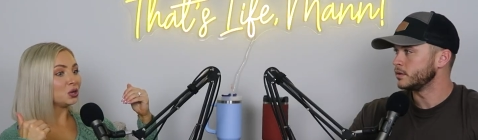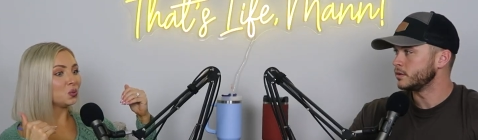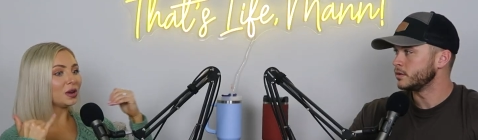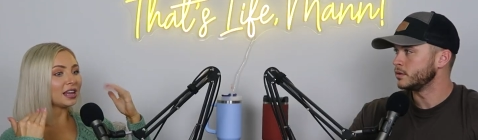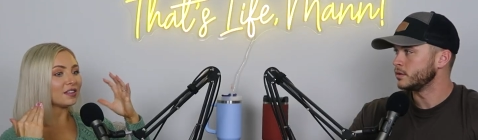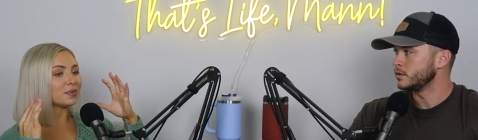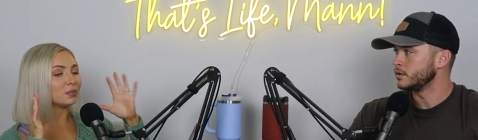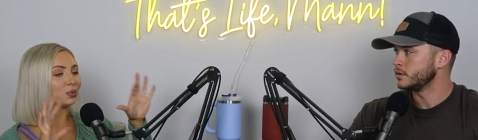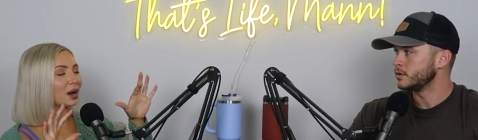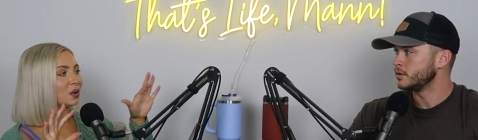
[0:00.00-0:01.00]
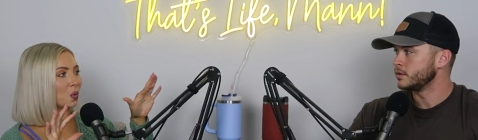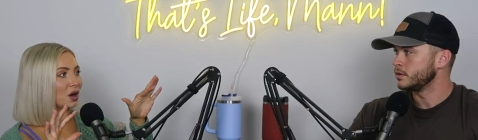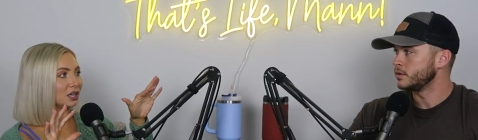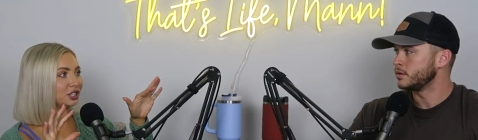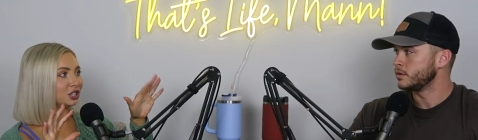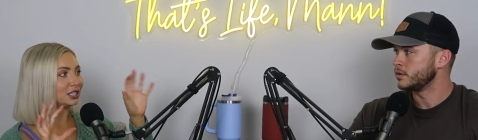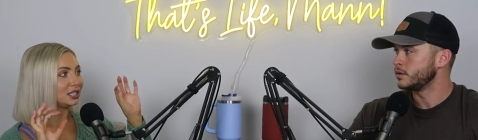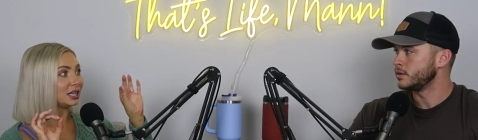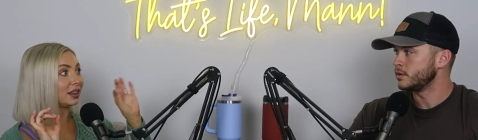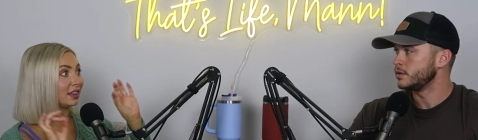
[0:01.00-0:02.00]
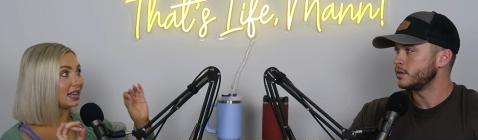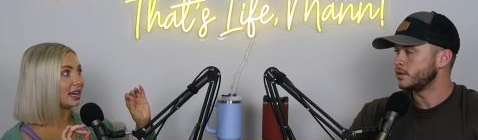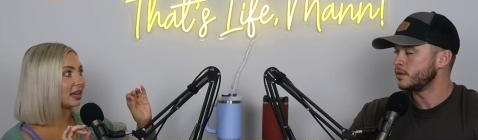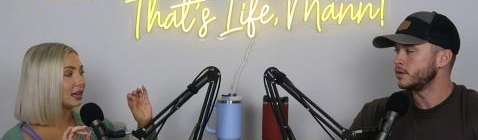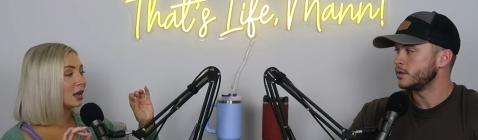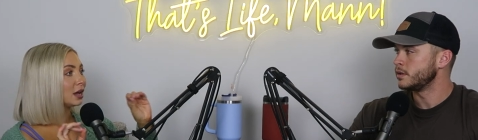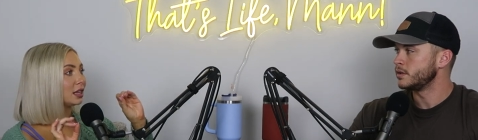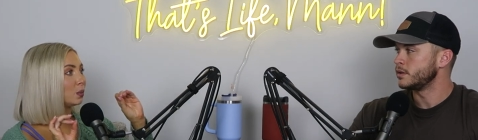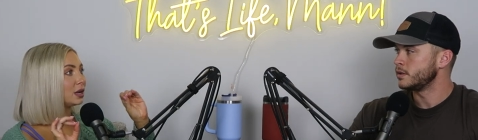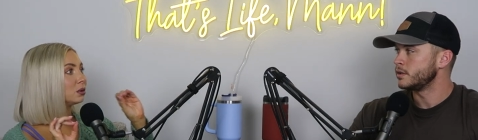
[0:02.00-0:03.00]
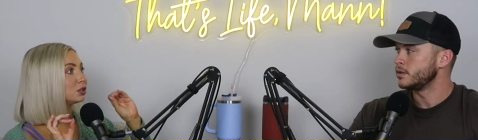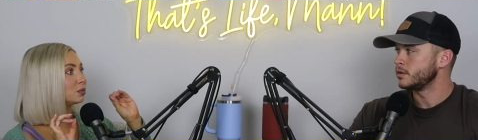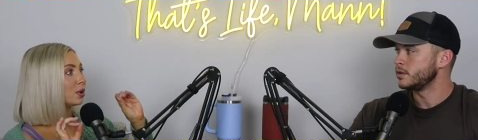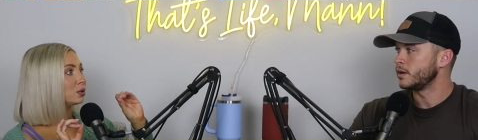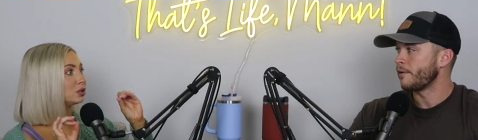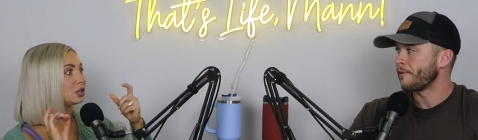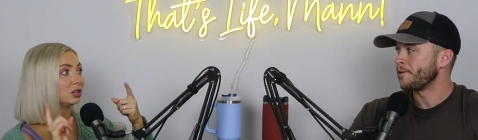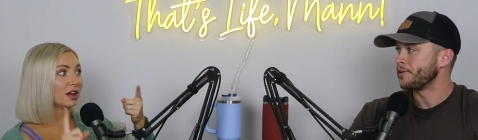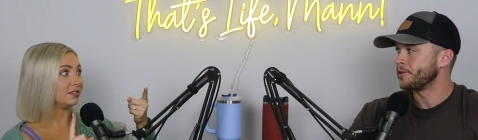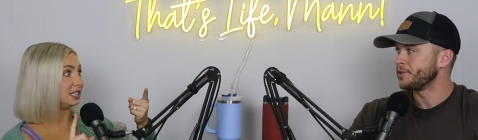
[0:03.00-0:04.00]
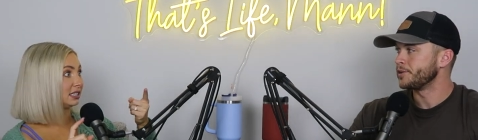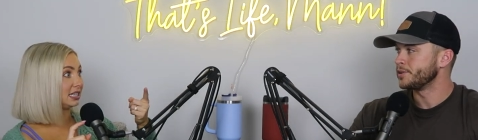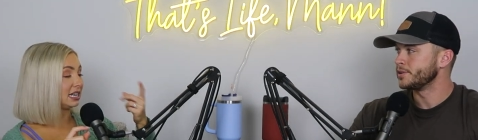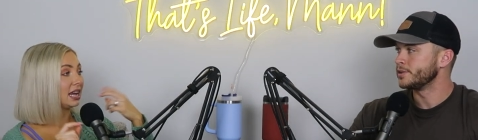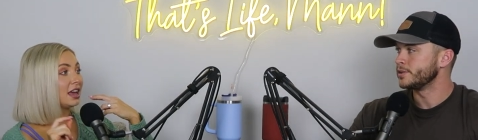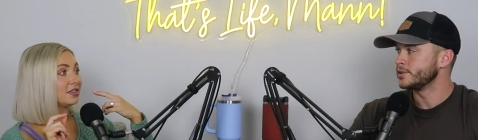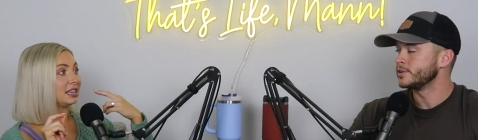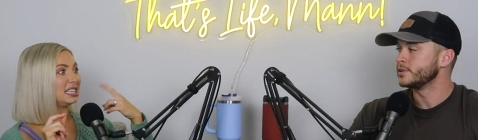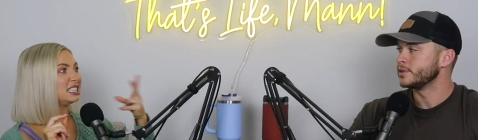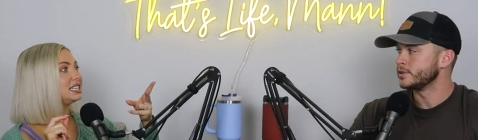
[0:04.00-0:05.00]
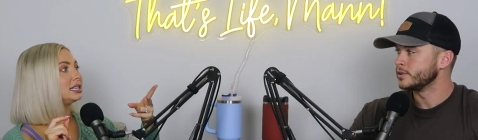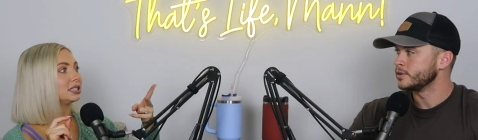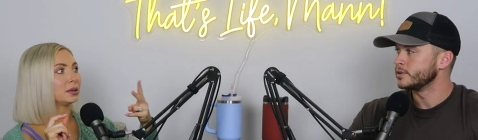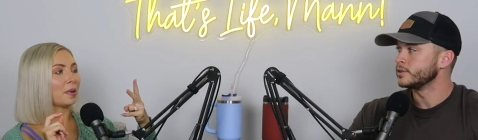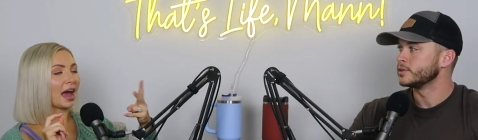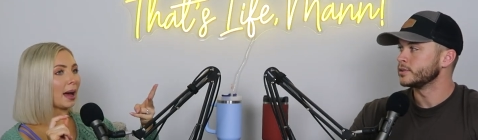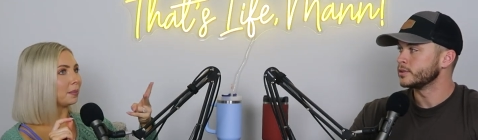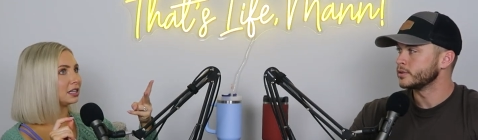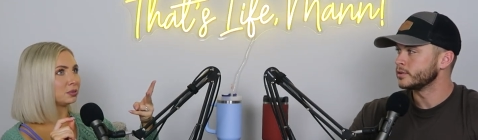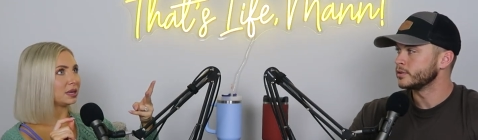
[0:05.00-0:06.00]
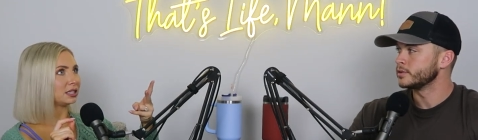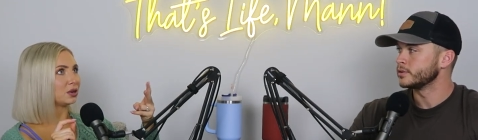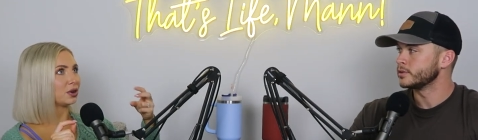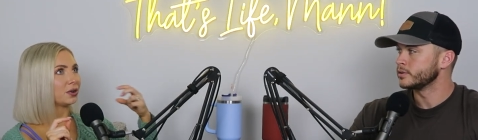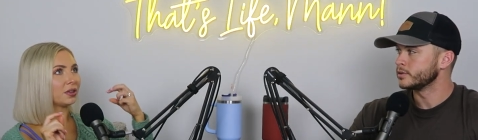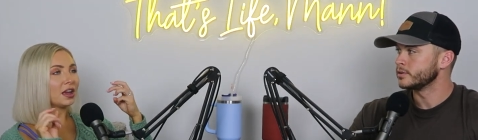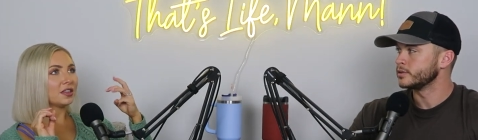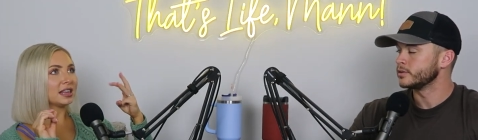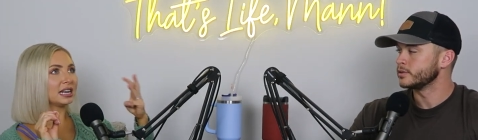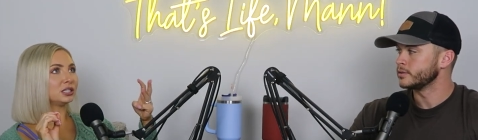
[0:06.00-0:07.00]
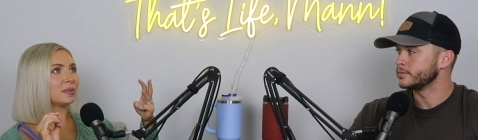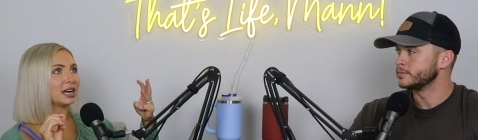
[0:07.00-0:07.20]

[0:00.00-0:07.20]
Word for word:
Speaker 1: we have been brainwashed to think that we are supposed to love Disney, that Disney is the happiest place on earth, that it's